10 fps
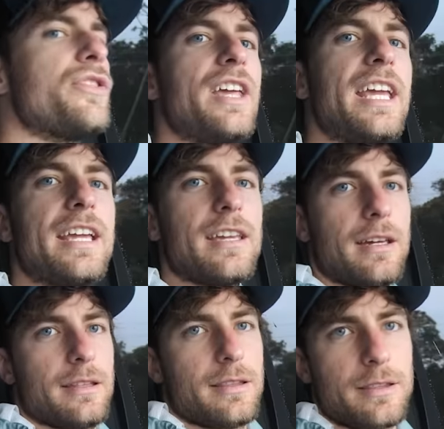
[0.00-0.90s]
think
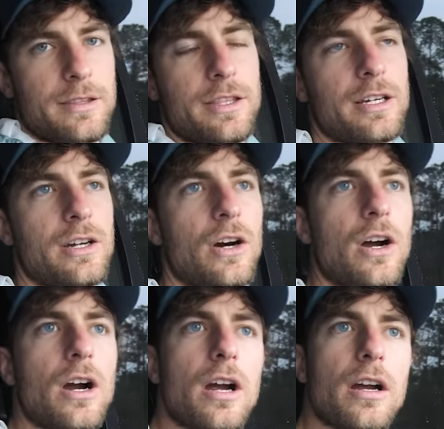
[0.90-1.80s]
the
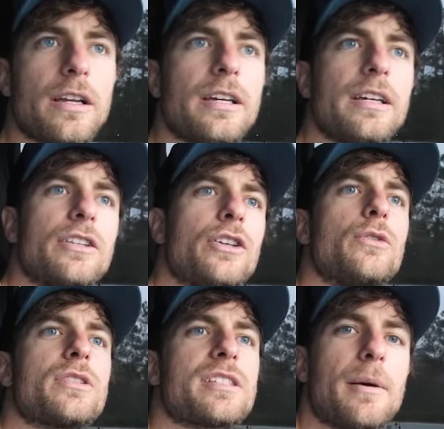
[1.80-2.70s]
car could
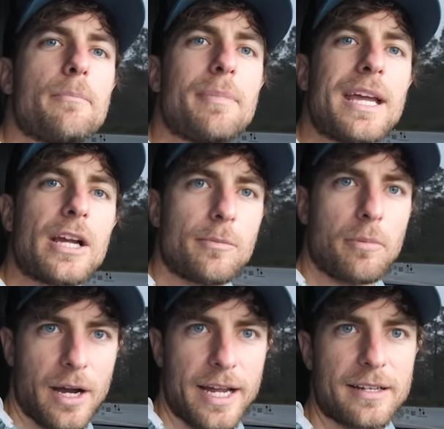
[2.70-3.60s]
use some bigger
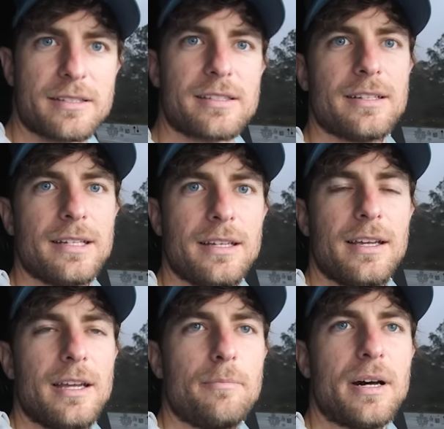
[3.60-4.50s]
brakes,
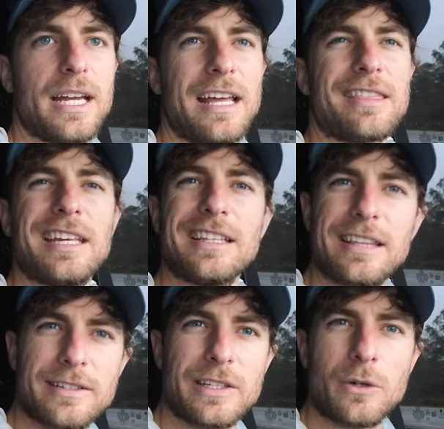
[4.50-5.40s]
but I think
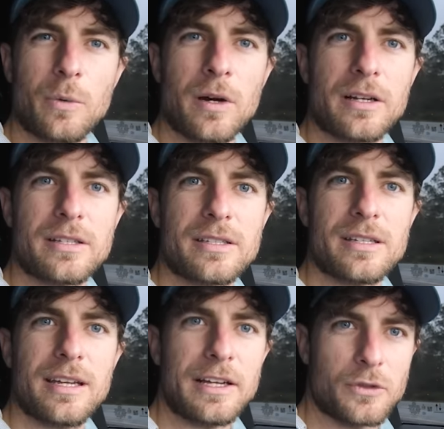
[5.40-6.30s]
that's in the
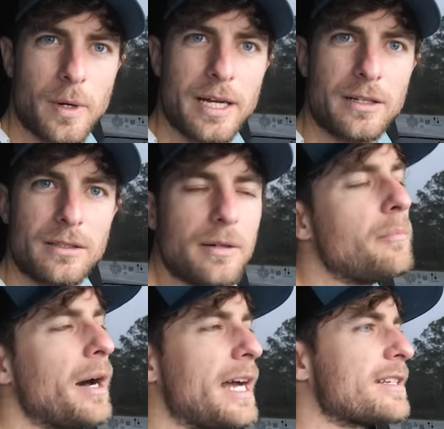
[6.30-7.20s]
works as well.
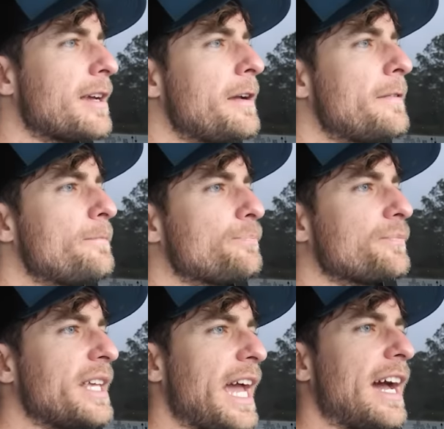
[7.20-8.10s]
But
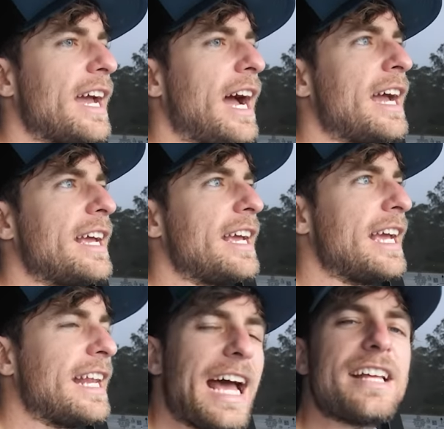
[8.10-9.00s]
yeah,
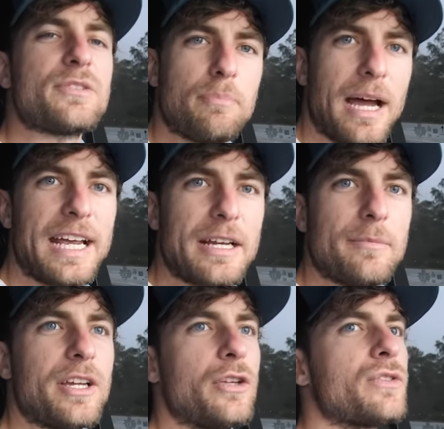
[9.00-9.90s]
it has bite,
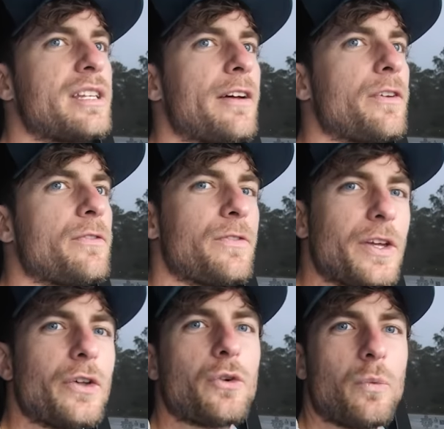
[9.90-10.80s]
but you definitely
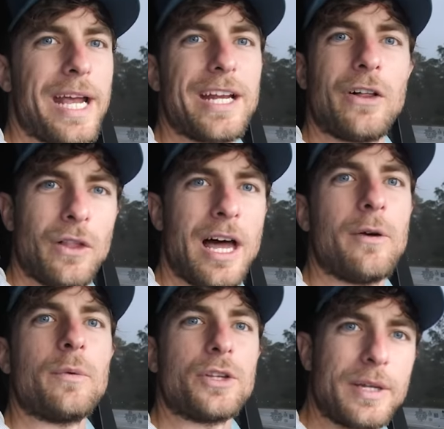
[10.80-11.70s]
feel the weight a
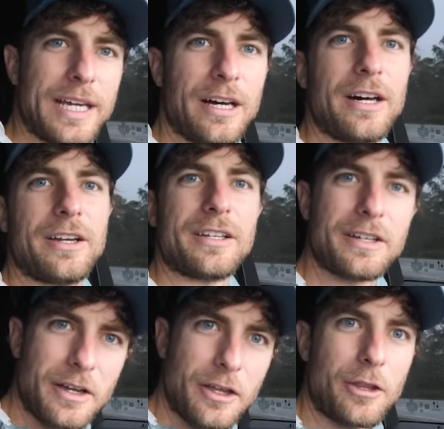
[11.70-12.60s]
lot when you get on
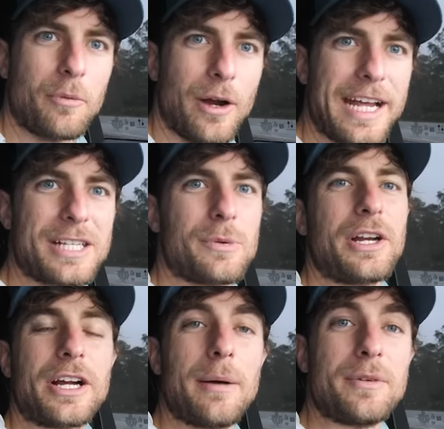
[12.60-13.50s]
the brakes
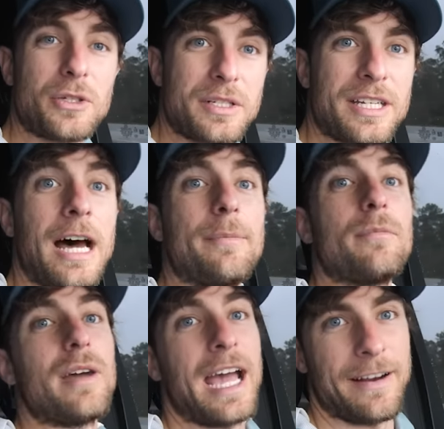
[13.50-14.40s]
when you're coming to a stop
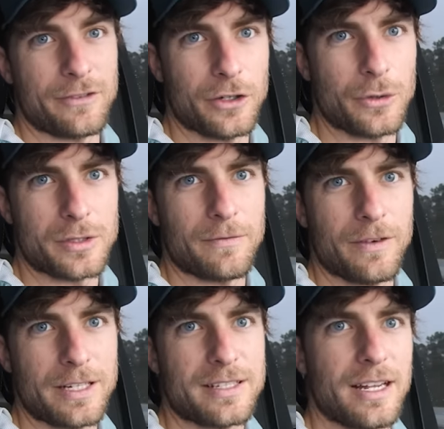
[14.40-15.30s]
after you do some
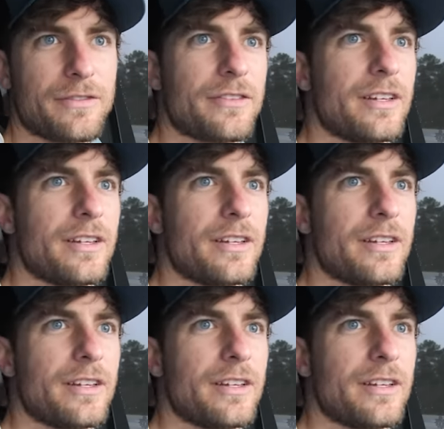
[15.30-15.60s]
fun stuff.